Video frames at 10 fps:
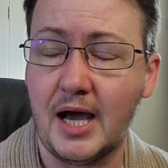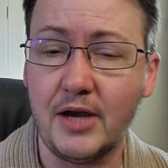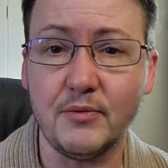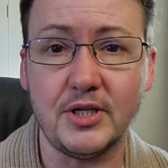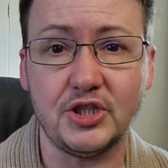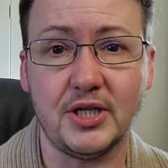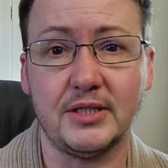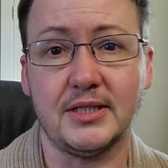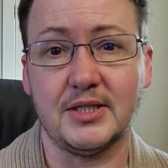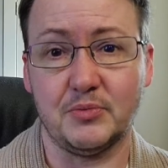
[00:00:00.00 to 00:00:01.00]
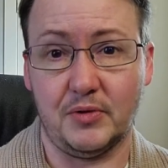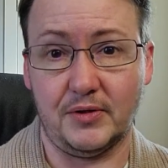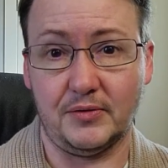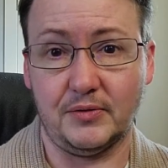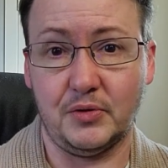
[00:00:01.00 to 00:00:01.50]
I reached out to his
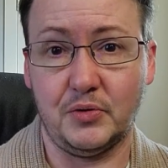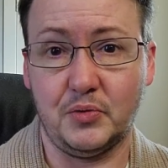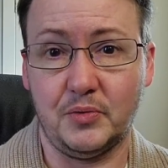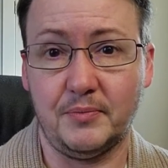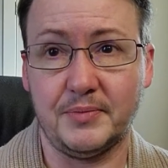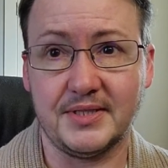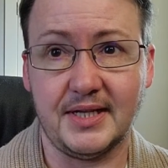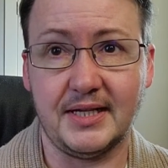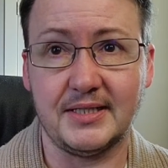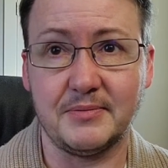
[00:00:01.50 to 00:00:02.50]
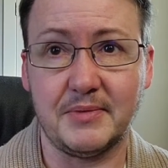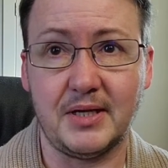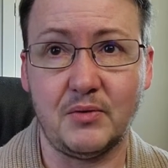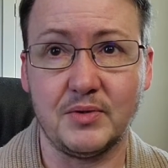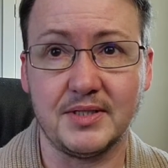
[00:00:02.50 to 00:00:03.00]
brother, who besides
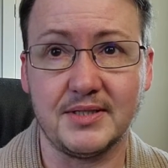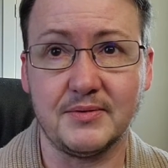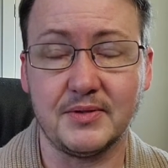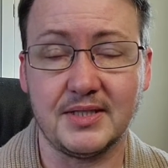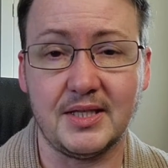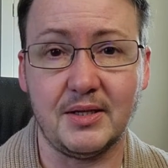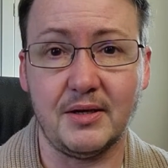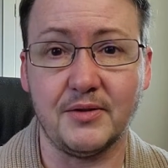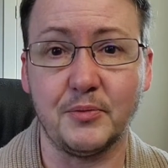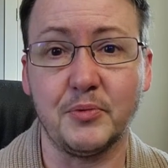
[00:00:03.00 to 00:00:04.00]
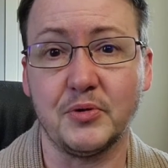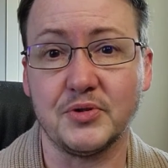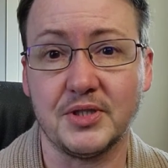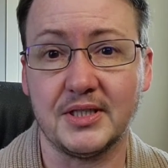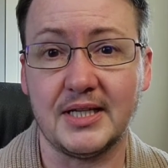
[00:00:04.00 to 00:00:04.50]
me was was the other
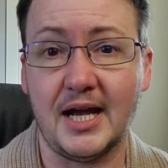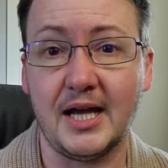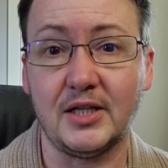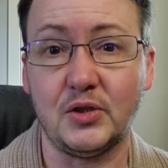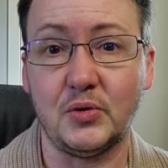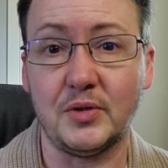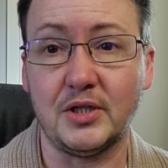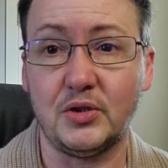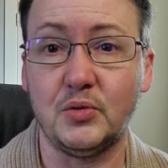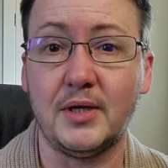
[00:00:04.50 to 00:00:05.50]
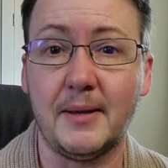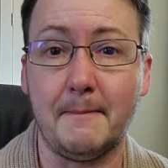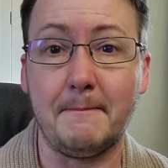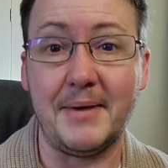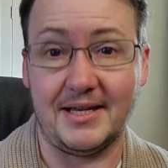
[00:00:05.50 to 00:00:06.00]
person that I knew that knew
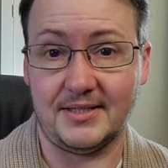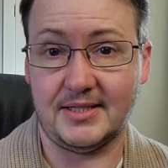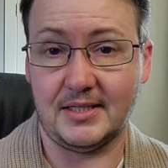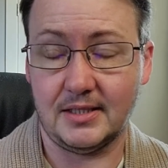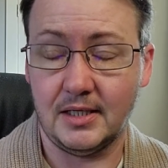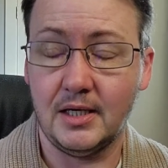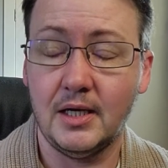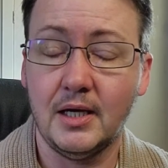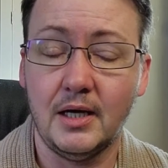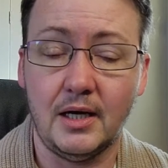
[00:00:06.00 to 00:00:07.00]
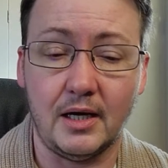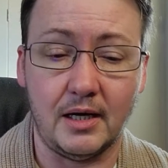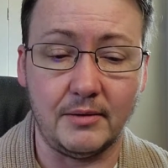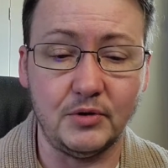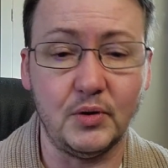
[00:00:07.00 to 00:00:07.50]
him best,
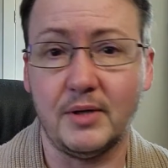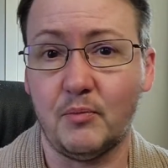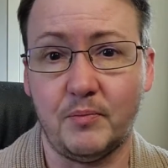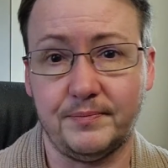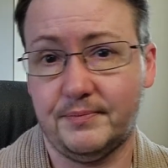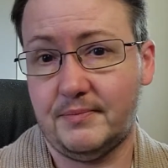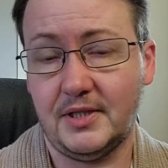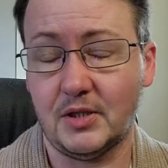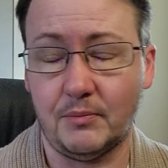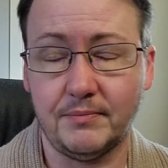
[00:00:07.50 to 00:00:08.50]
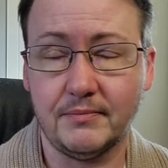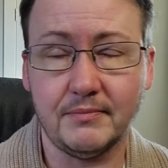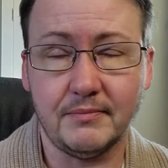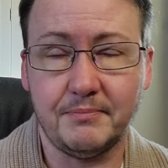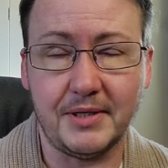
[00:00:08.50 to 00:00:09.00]
uh, knew him, you know,
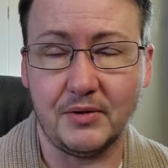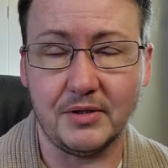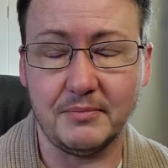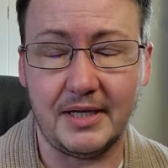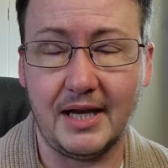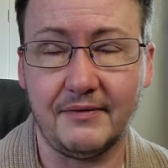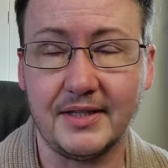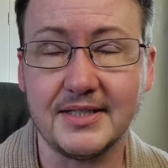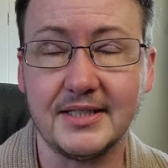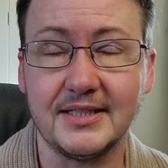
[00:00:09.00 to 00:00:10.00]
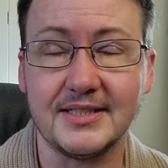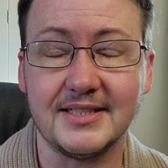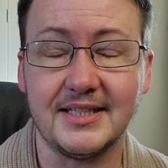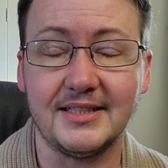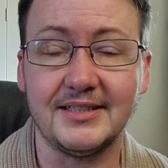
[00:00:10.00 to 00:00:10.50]
better than me, obviously,
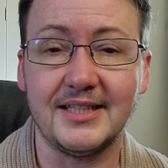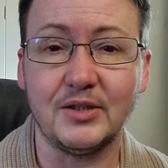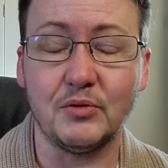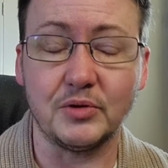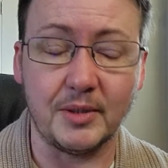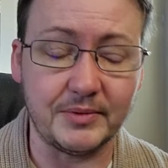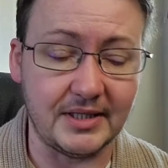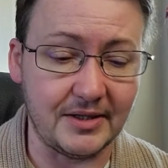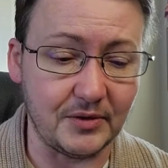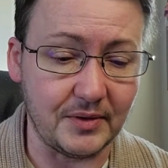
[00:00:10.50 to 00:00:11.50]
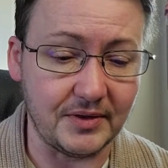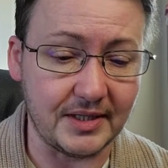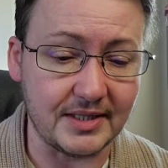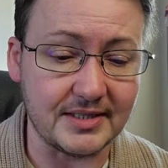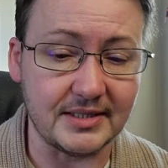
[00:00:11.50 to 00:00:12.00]
because they they'd grown up together and
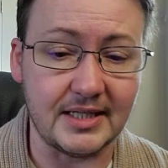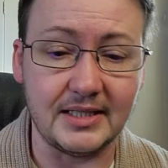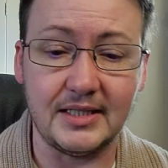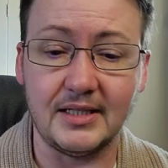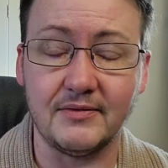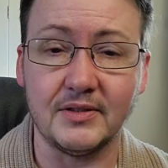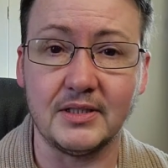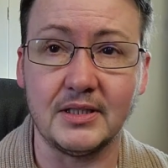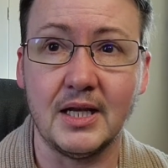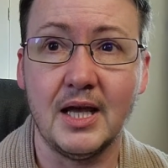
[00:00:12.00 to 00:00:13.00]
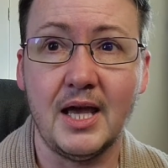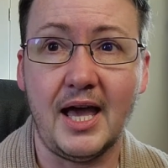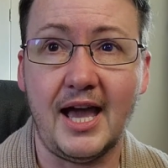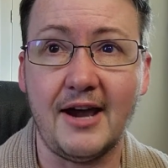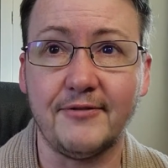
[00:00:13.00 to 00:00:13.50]
things, and they'd even
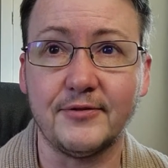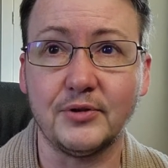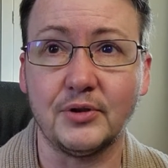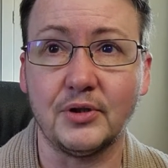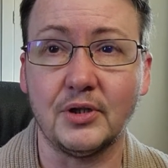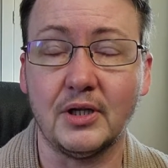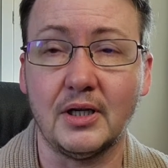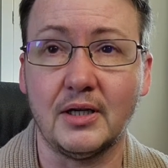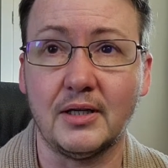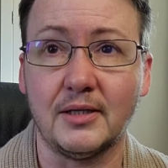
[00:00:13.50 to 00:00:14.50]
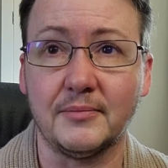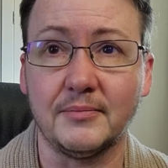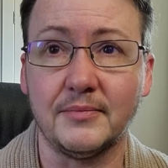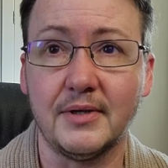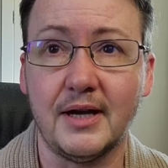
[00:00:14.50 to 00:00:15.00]
after
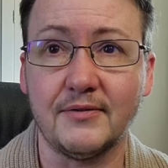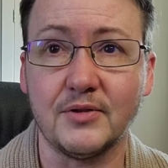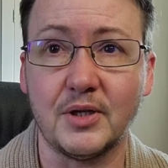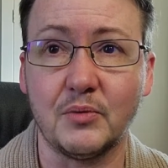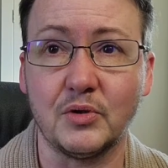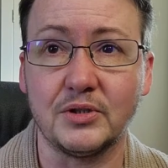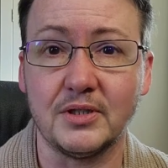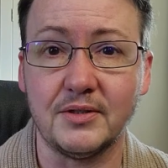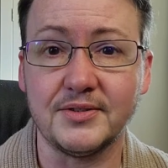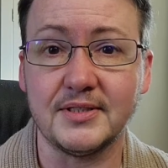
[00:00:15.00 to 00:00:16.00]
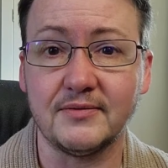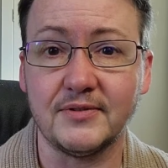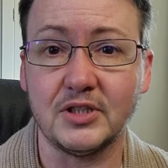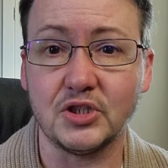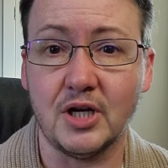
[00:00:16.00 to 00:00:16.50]
um, after they were adults and
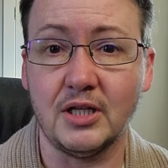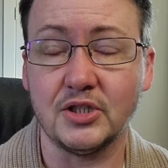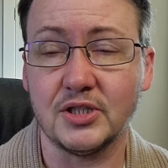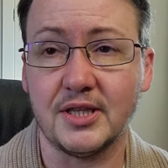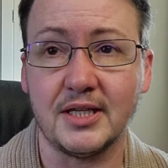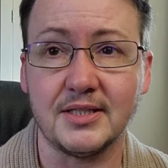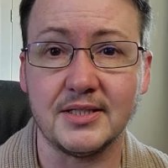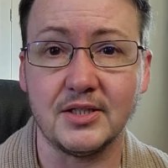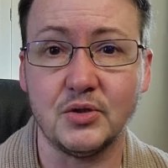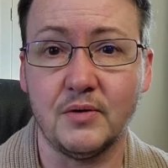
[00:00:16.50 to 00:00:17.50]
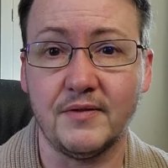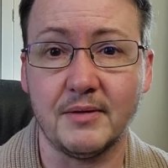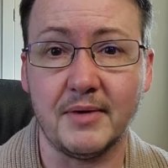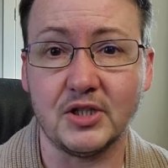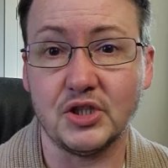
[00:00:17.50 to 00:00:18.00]
finished college and things, the two of
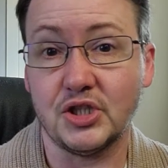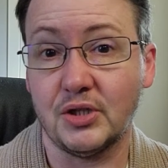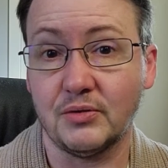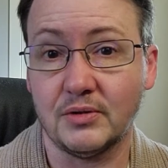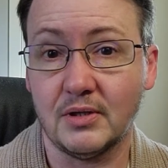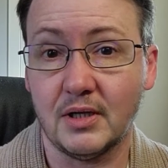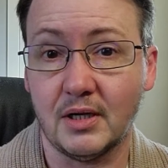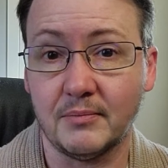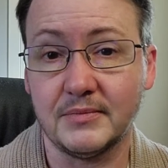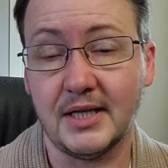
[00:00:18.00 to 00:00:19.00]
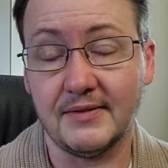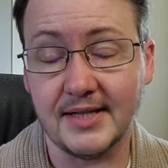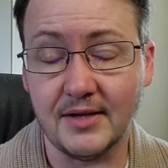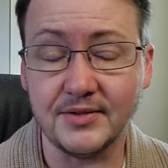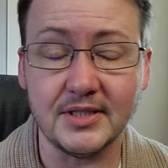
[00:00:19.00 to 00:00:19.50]
them actually shared um,
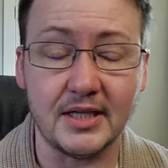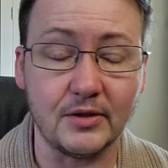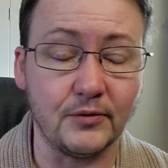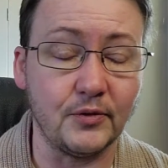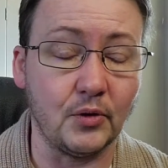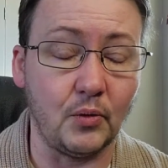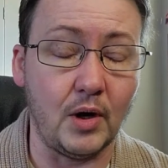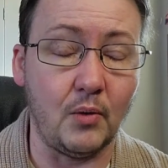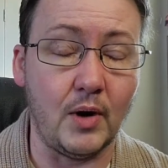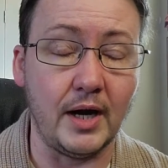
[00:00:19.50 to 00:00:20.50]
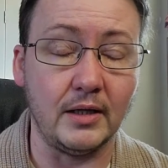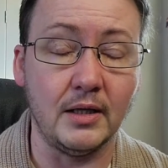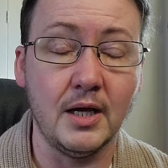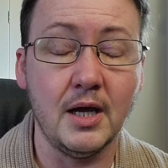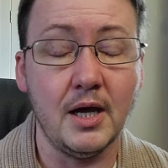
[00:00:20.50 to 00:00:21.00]
Dave's house together for a while,